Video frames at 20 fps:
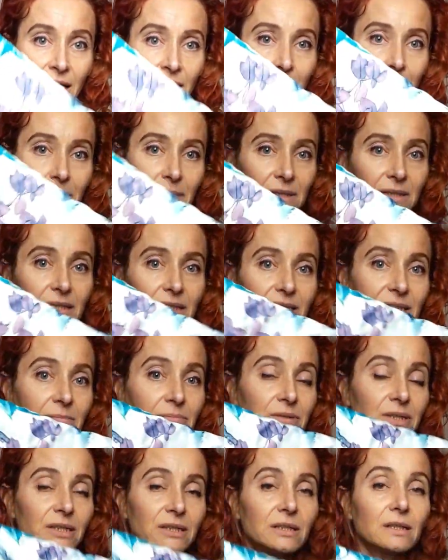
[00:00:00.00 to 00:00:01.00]
But I
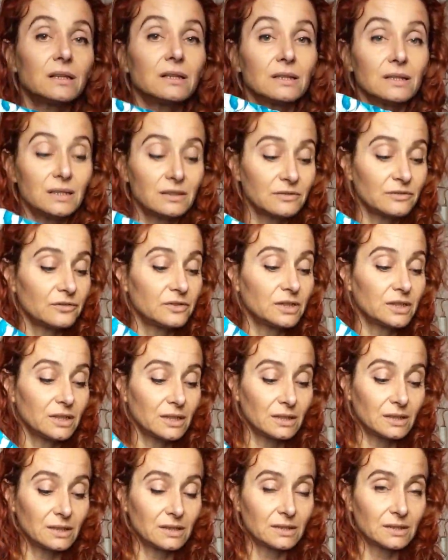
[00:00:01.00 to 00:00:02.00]
simply love the
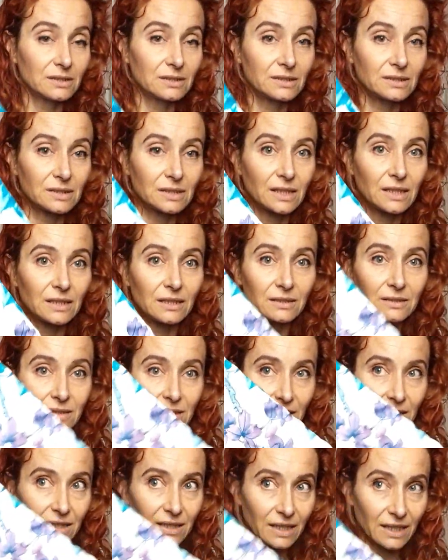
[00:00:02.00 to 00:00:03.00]
colors, and
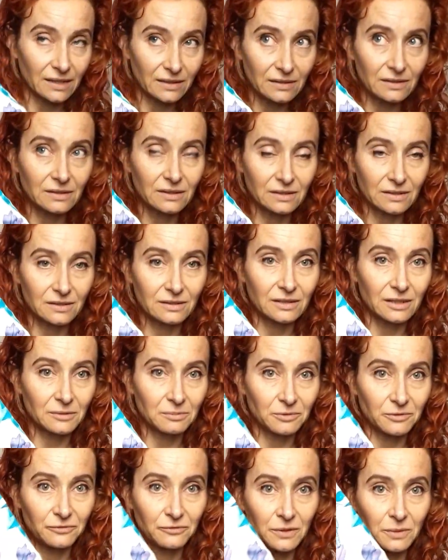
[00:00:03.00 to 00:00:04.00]
I had this
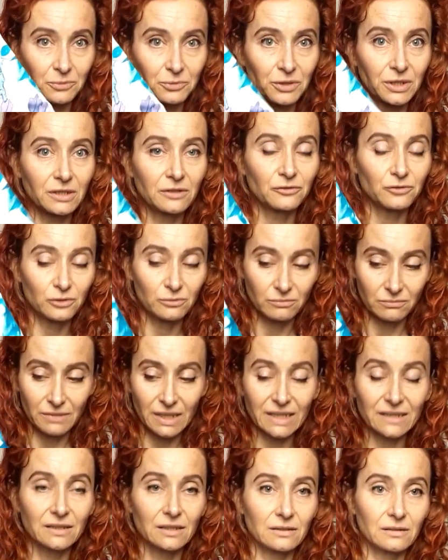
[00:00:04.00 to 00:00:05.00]
type of fabric from
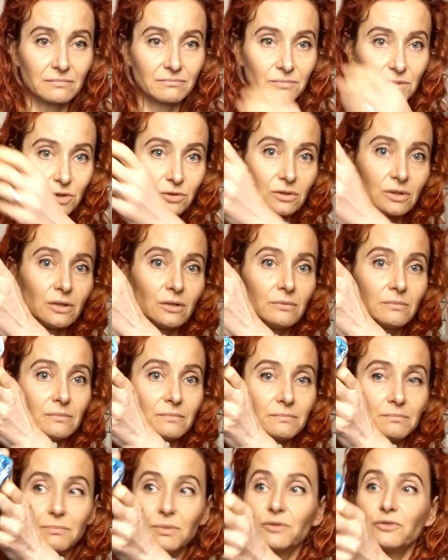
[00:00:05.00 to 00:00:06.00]

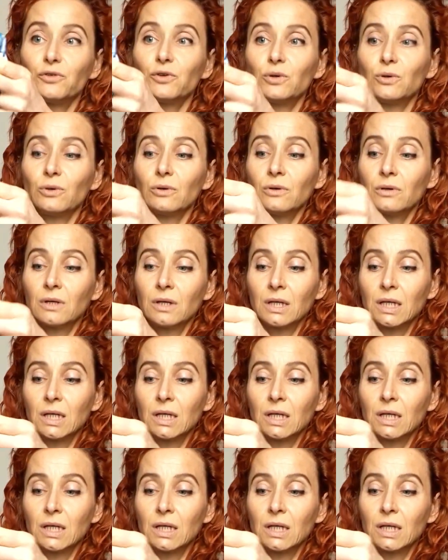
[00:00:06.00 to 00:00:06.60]
Minkia.com before,